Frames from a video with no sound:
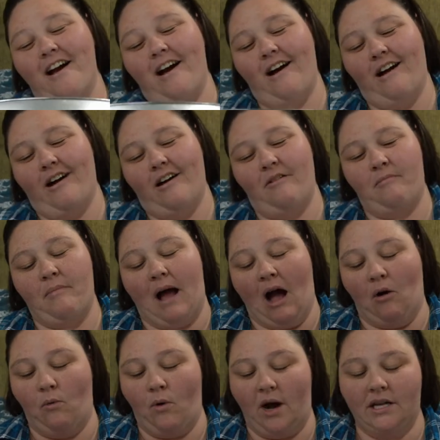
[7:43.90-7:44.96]
I
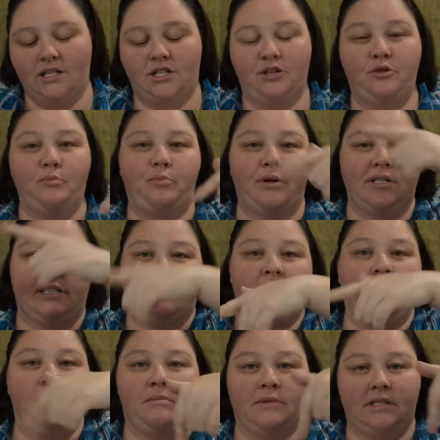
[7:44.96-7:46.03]
want to put
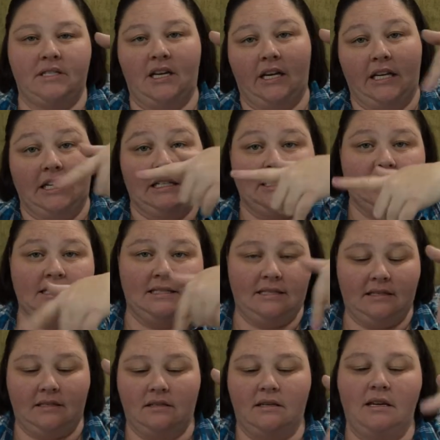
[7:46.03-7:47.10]
some
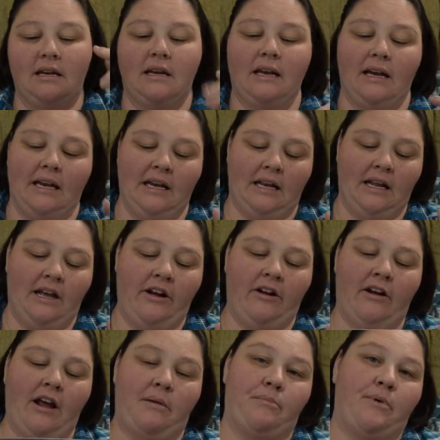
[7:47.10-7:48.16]
succulents in
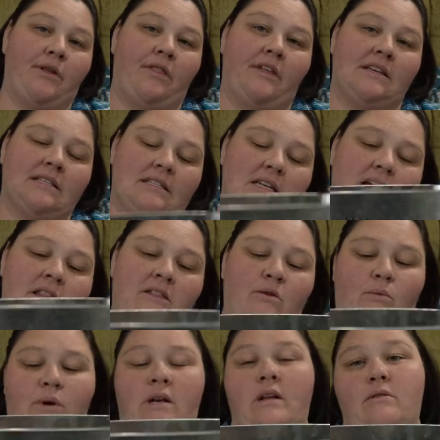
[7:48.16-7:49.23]
here and put this in
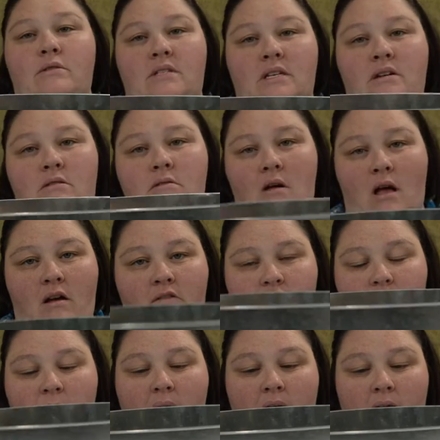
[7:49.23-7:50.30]
the windowsill
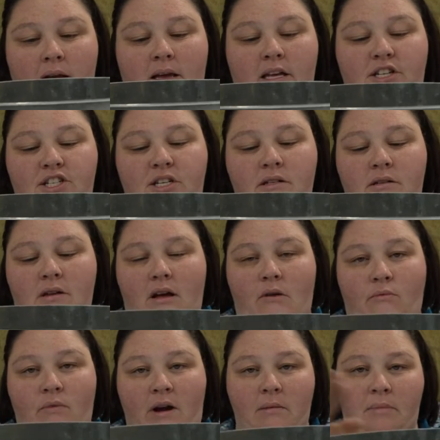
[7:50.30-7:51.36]
of my kitchen
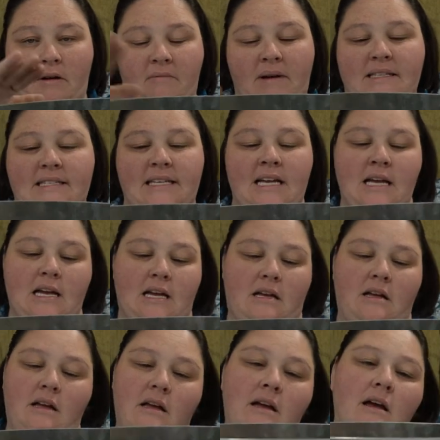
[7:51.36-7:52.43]
right above my sink.
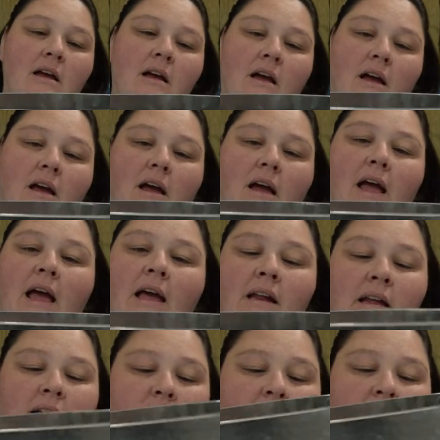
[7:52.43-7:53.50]
And
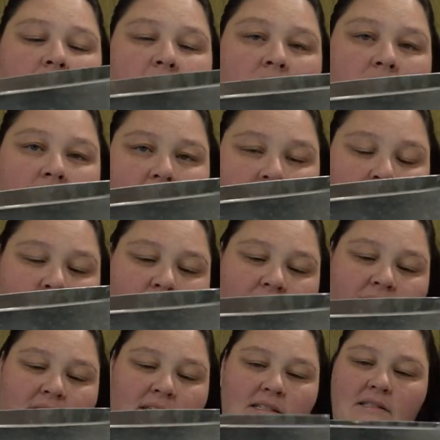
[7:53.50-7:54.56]
it is the
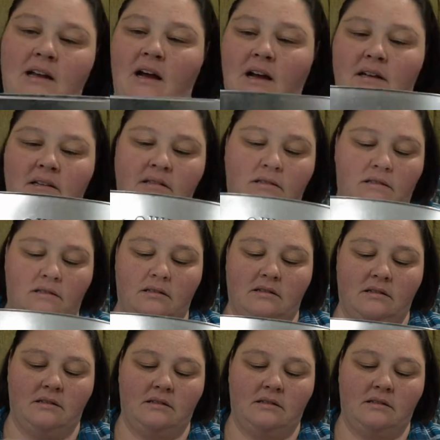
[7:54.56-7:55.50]
perfect size.